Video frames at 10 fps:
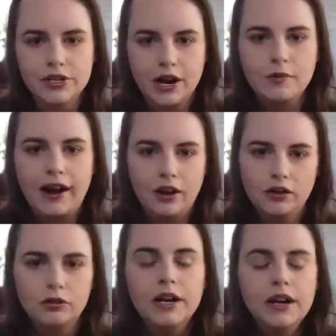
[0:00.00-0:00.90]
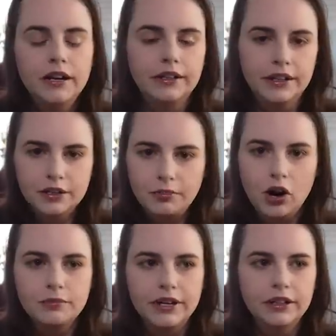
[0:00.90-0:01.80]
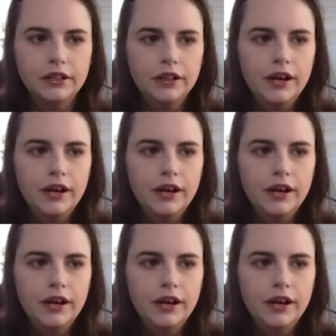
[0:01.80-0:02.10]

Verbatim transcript: to go back home, get an apartment,